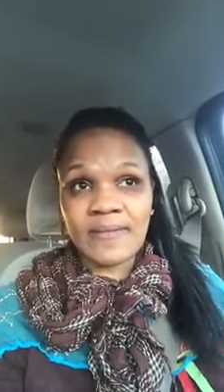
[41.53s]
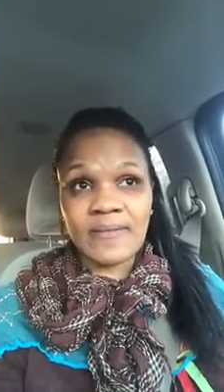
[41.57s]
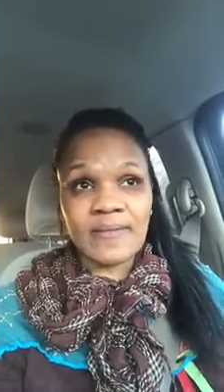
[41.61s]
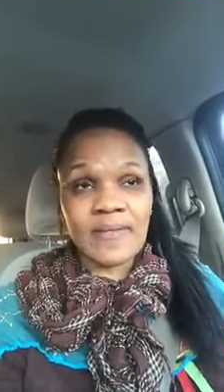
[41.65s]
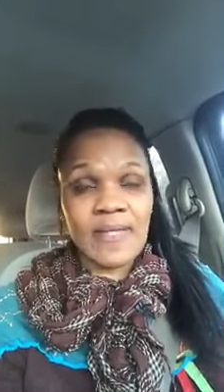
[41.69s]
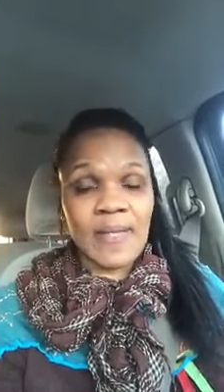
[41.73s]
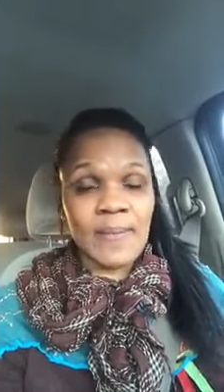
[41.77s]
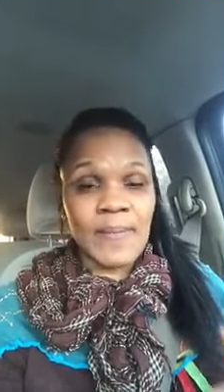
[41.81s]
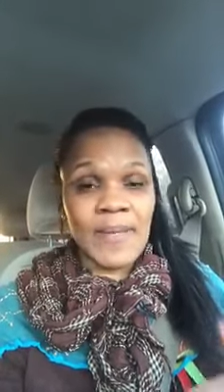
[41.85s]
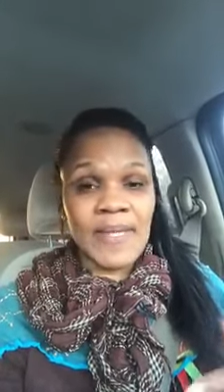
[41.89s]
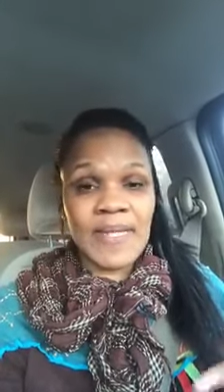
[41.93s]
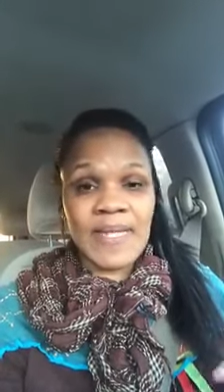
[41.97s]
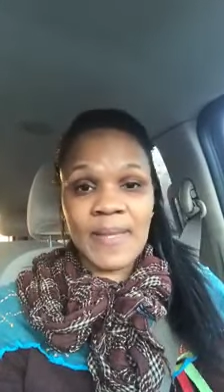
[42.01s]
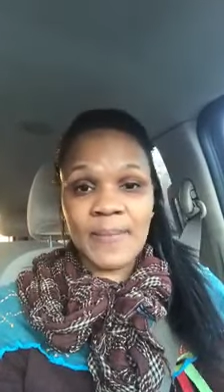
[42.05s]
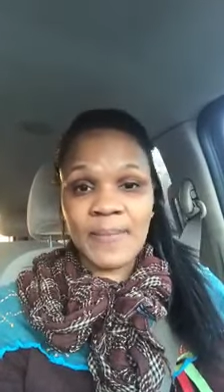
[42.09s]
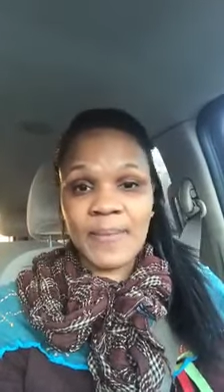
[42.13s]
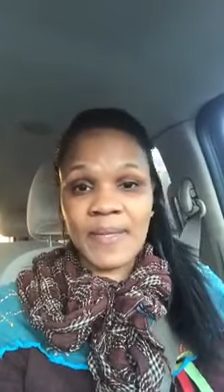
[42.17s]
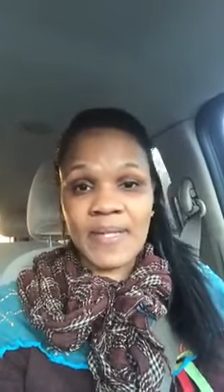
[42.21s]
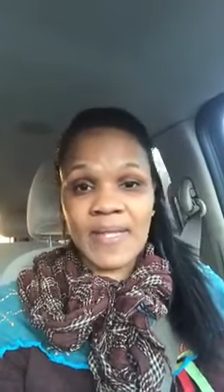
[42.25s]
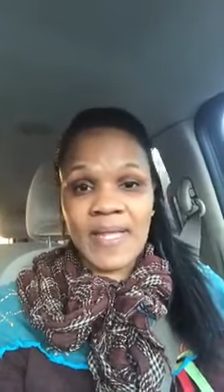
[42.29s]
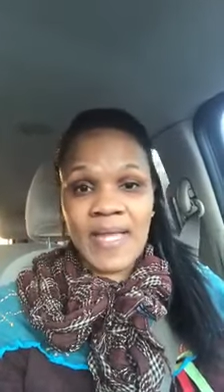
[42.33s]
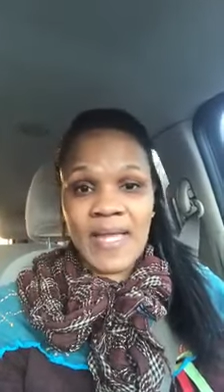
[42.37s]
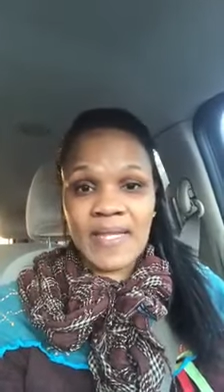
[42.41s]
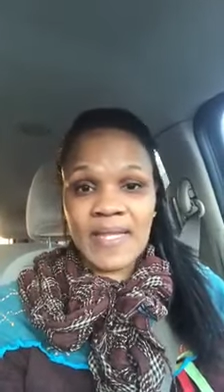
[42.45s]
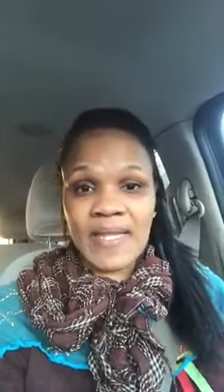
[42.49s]
That may not be
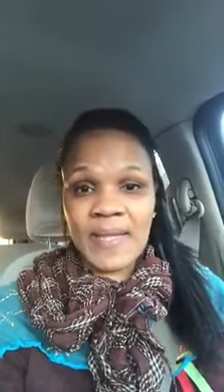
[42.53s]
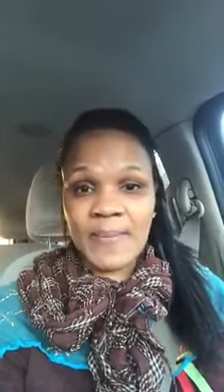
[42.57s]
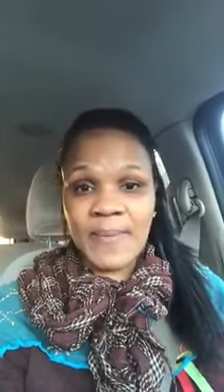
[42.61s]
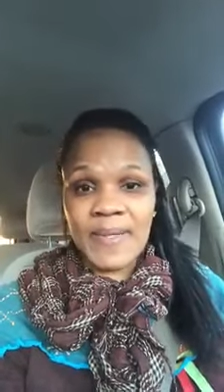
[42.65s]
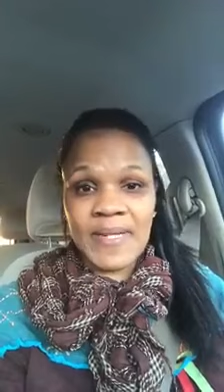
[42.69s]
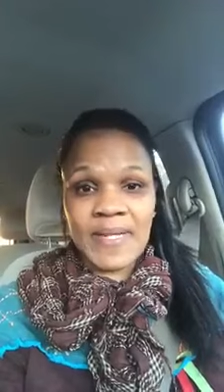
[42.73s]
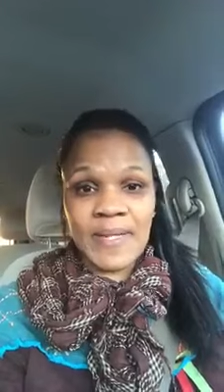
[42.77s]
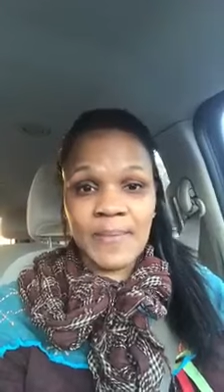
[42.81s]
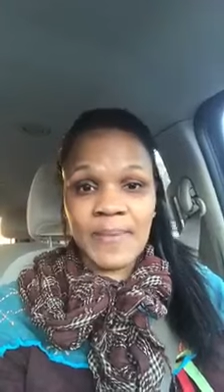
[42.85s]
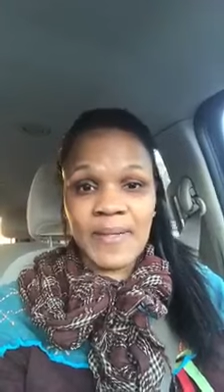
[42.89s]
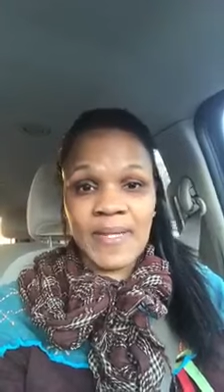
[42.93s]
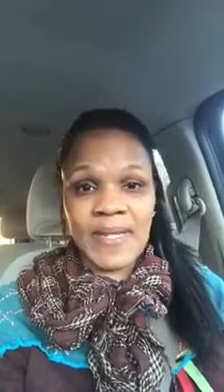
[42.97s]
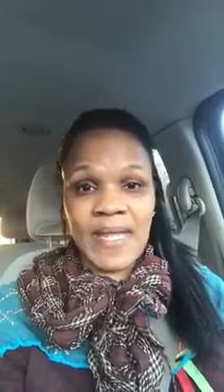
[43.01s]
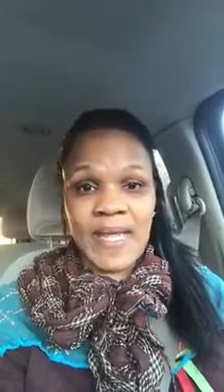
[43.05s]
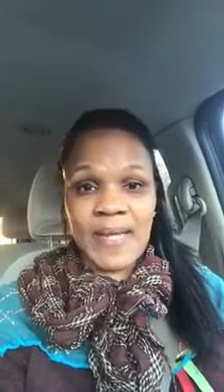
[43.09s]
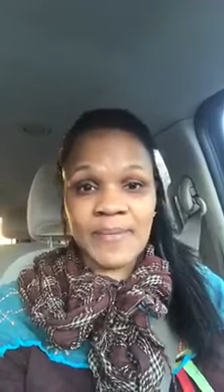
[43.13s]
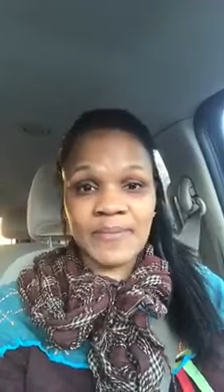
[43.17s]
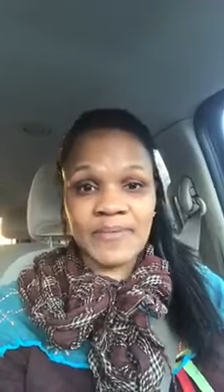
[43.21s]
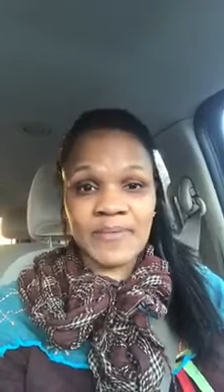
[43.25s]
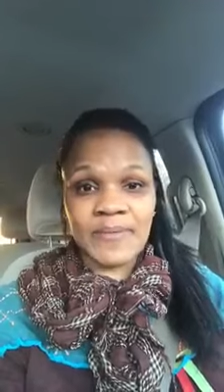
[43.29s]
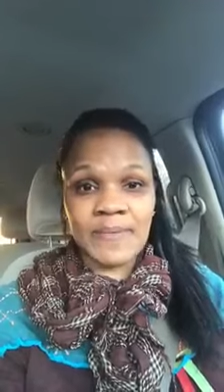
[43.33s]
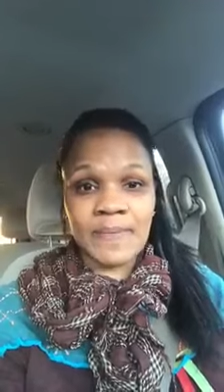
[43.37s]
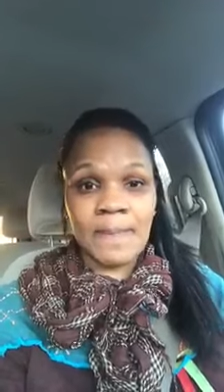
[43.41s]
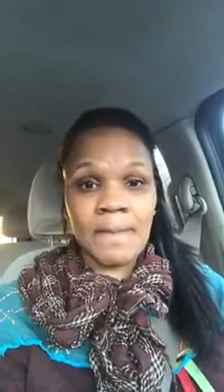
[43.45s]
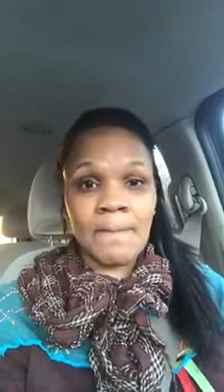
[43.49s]
the, that may not be an
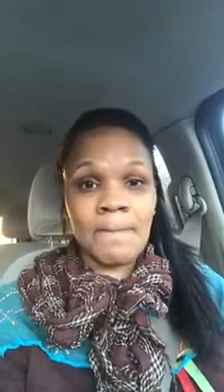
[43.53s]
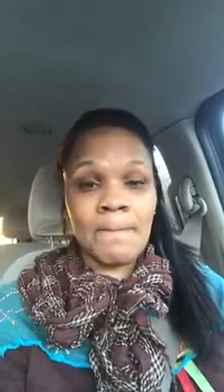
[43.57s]
option.